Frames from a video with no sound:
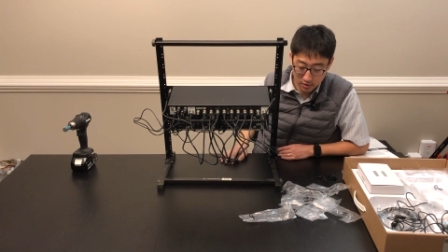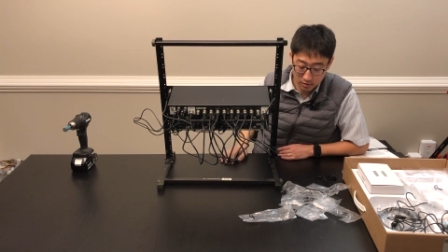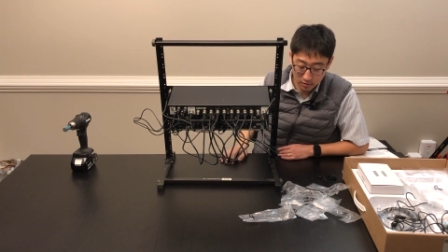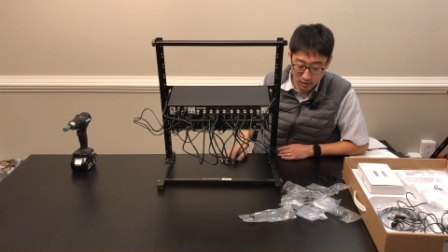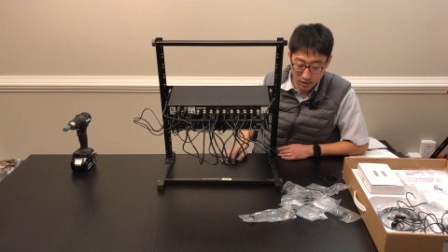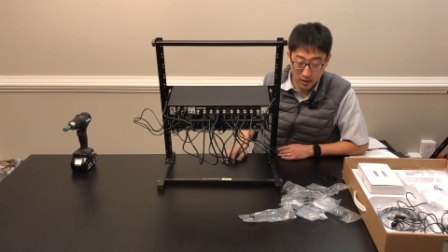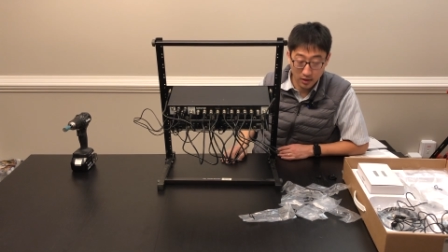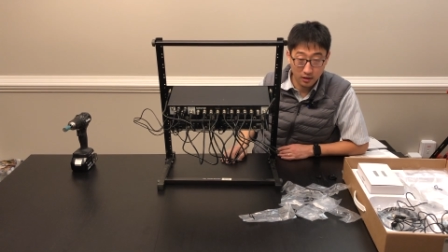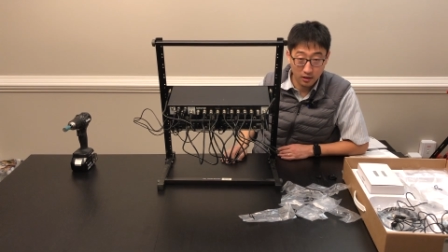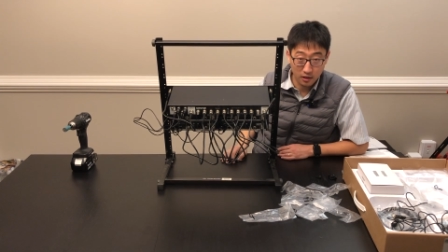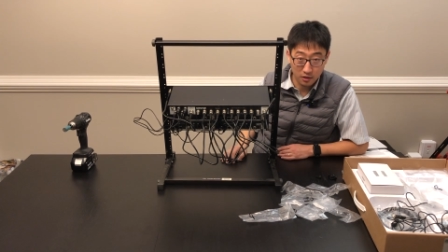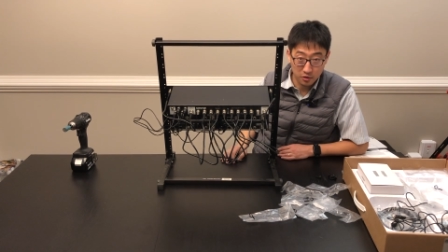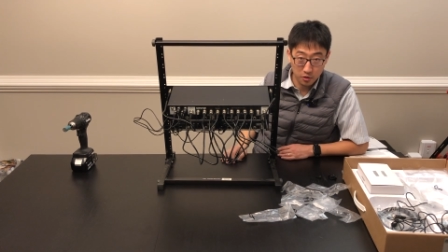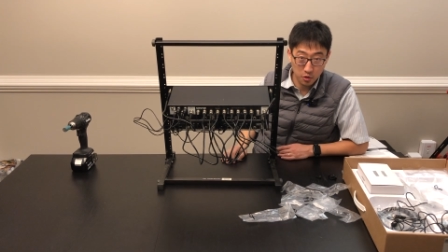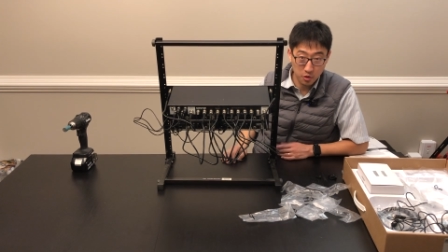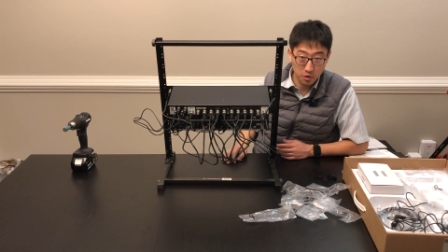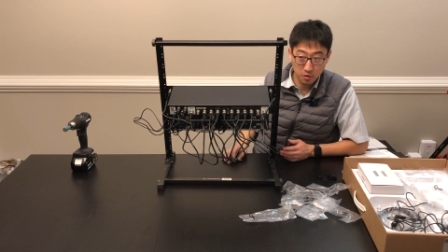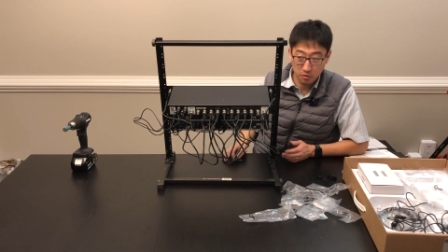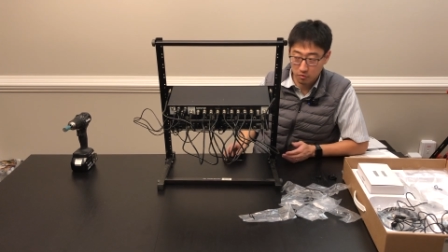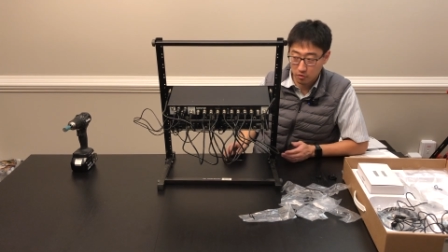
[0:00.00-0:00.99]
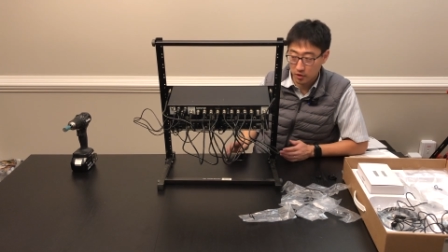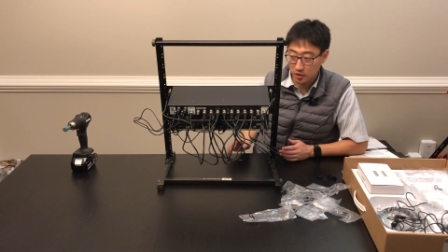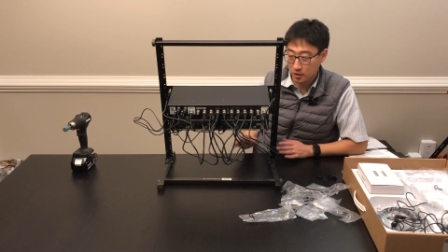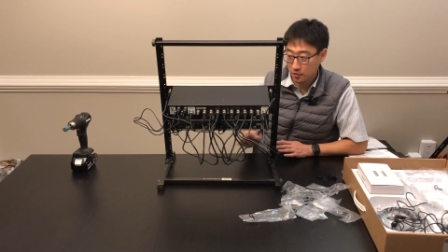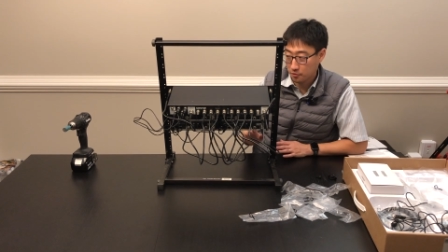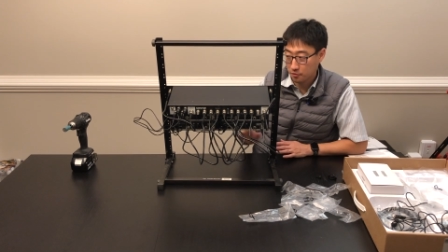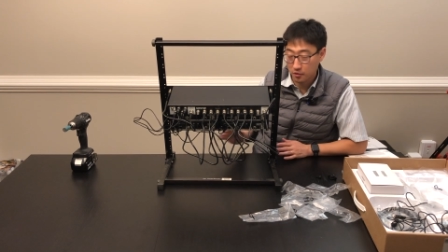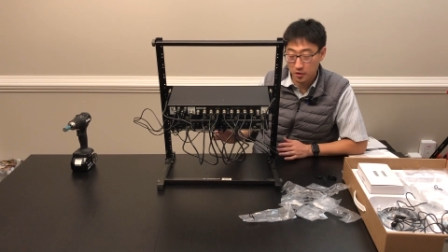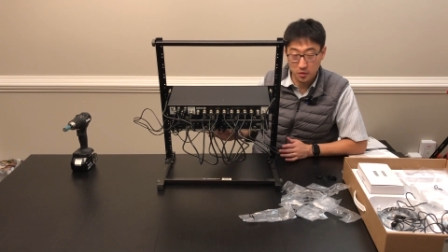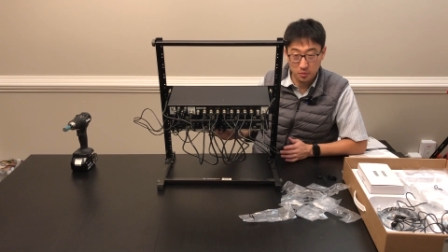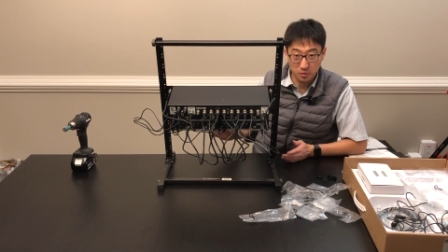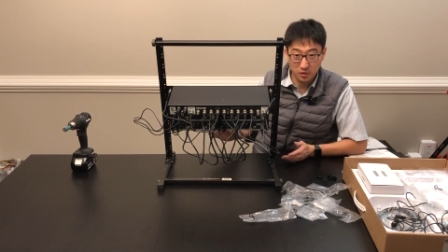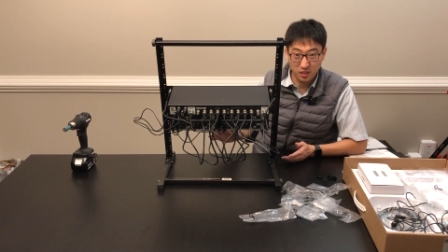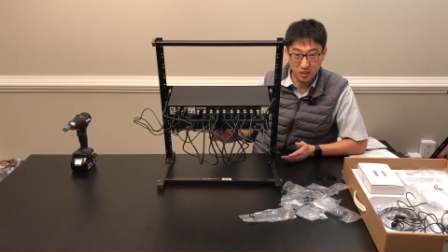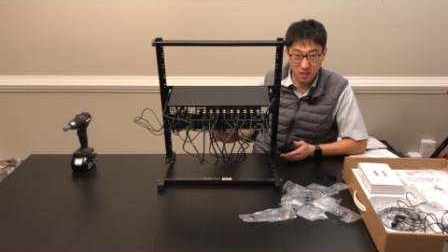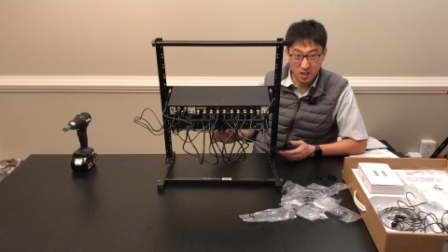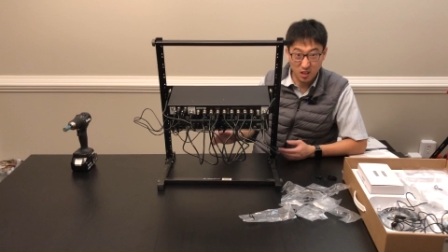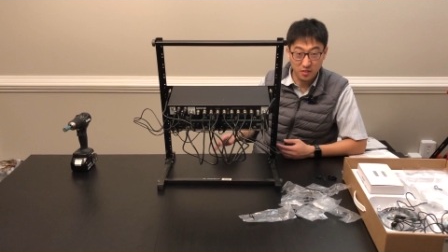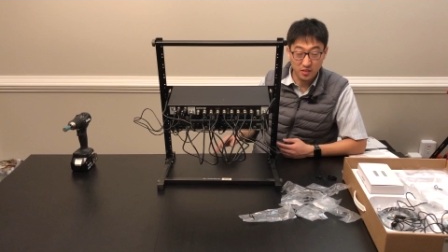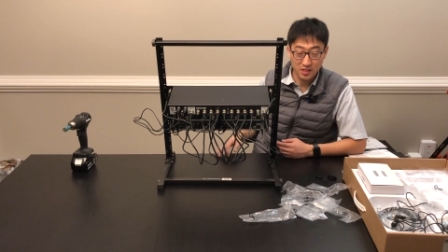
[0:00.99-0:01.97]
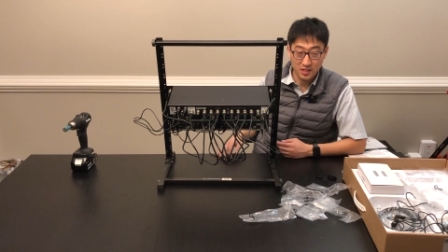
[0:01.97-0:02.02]
Okay, I'll show you the front. The front will look
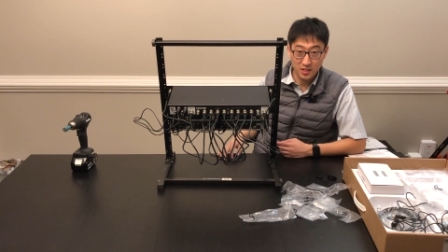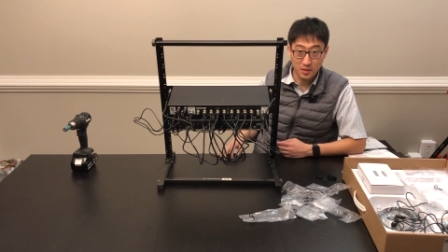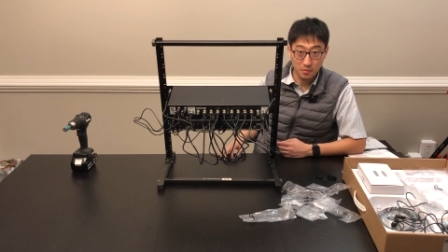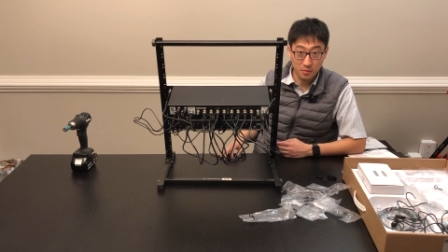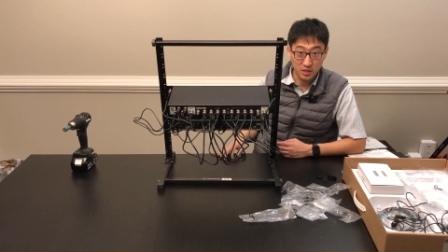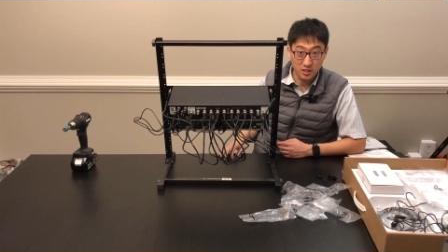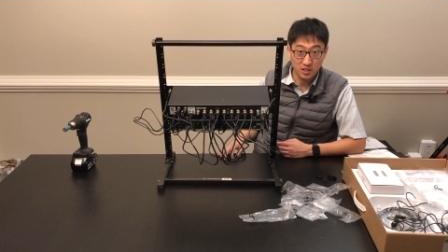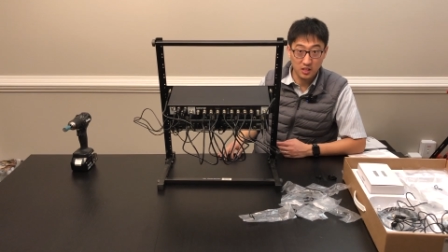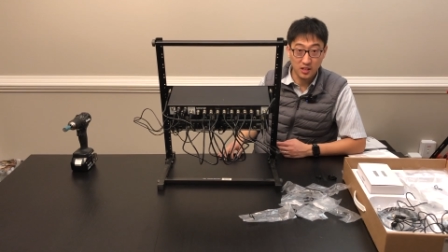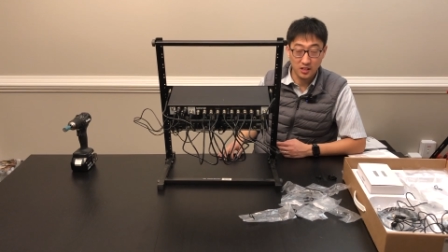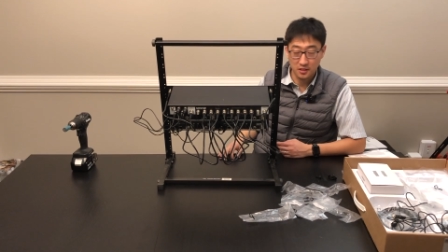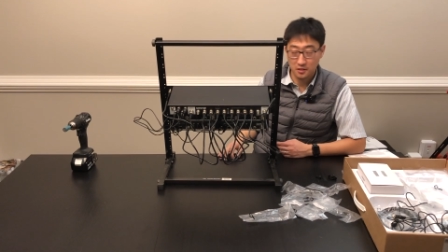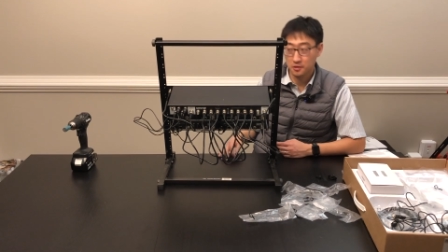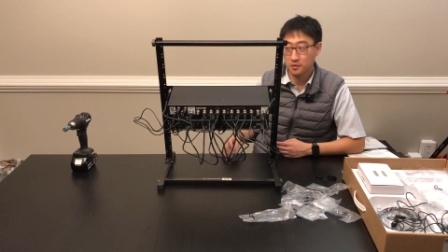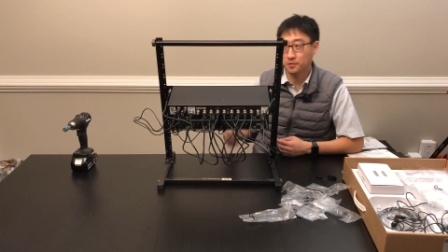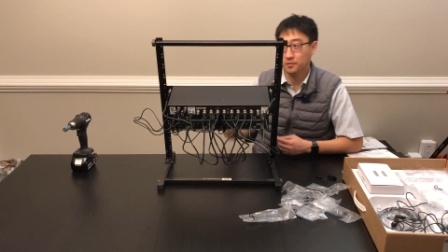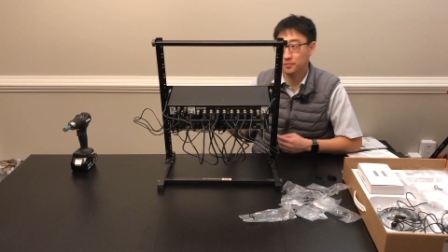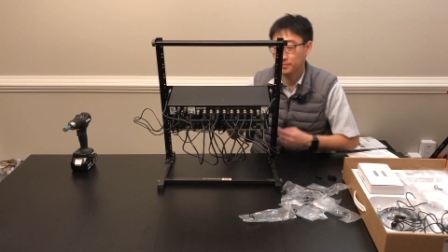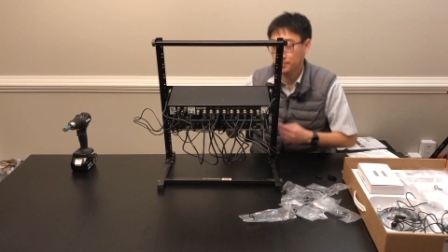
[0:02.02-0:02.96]
obviously much nicer.